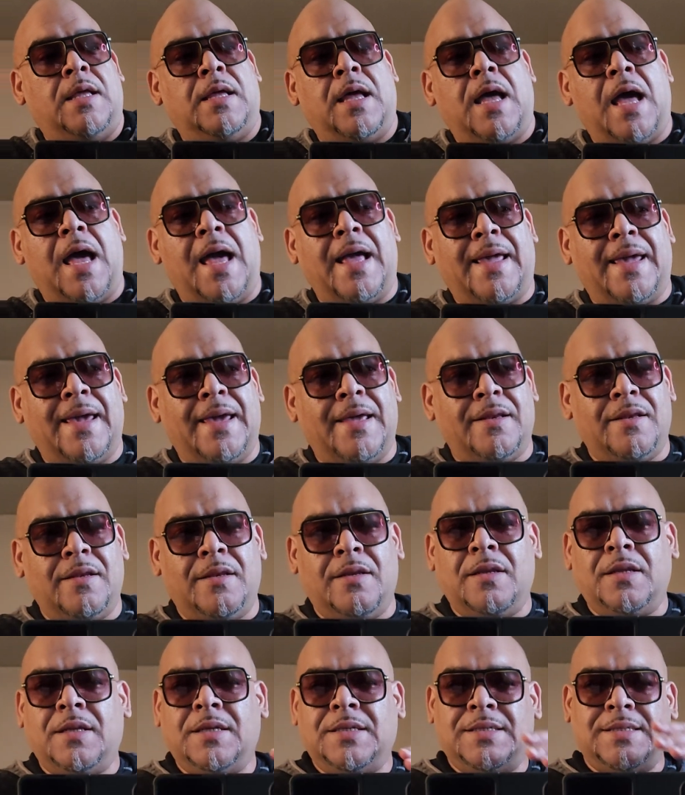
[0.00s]
I get
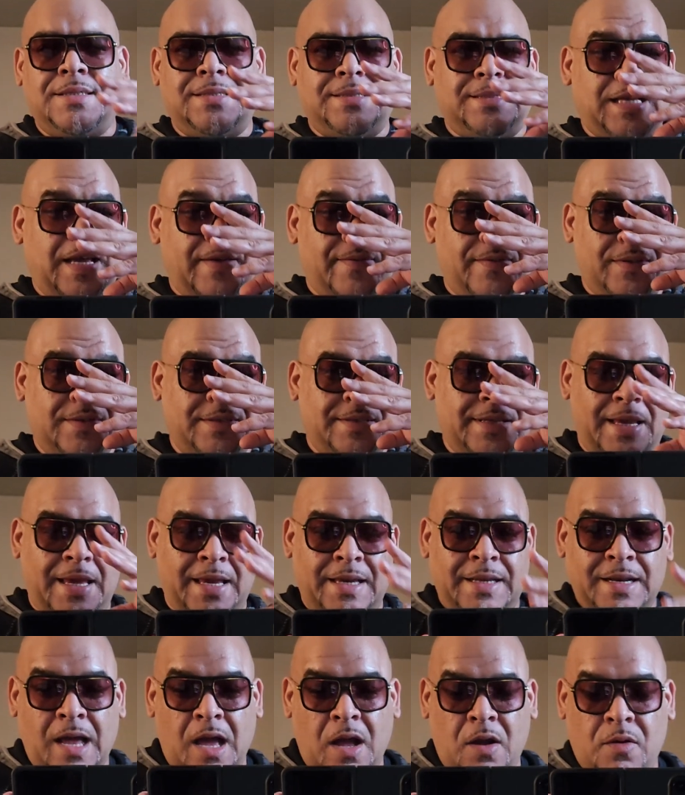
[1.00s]
7 to
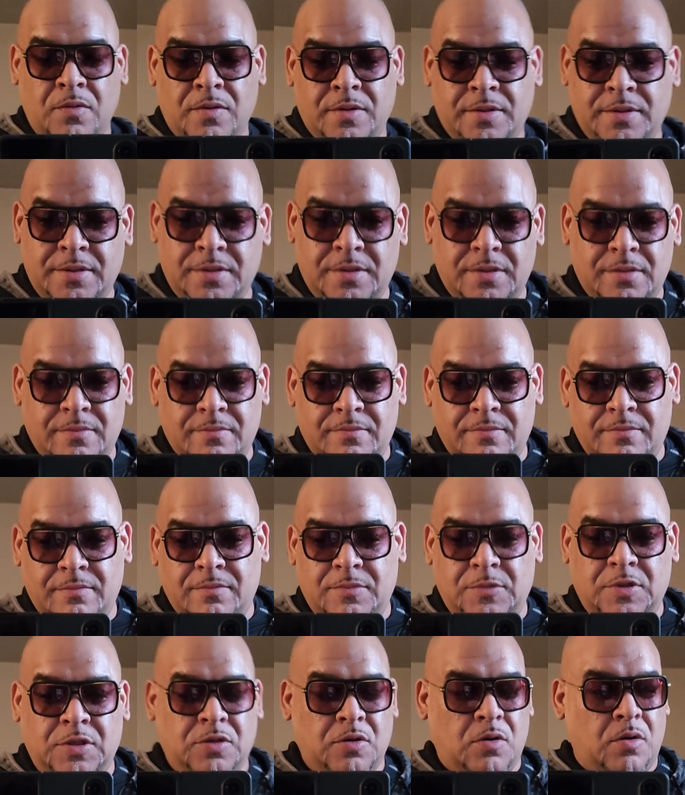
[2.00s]
8 hours,
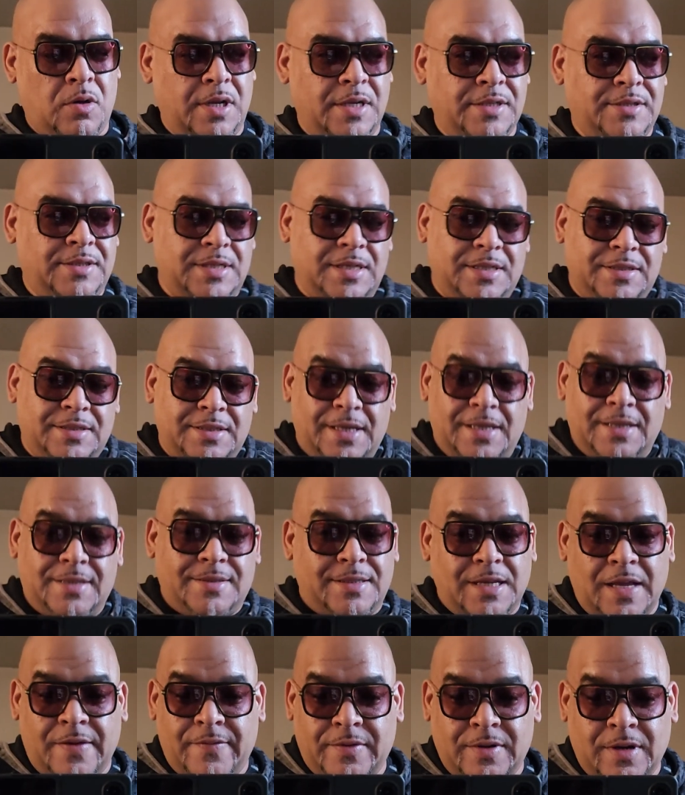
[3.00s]
you know, let's just say
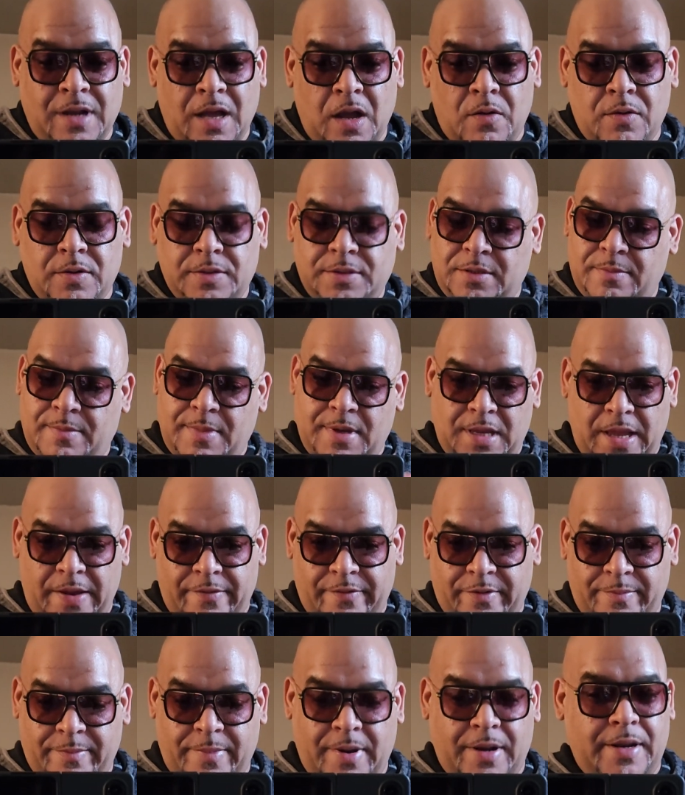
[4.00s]
7 hours to make
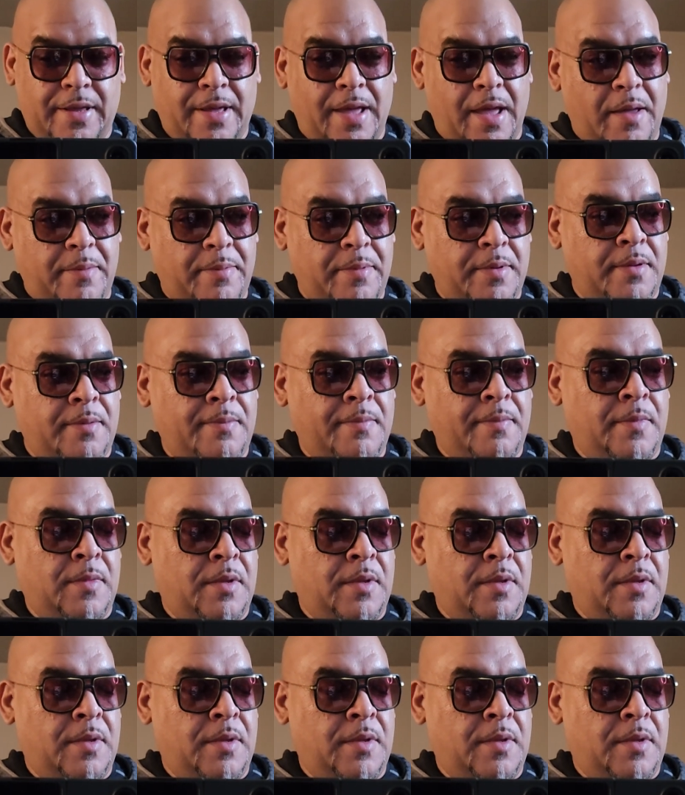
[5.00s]
everybody happy.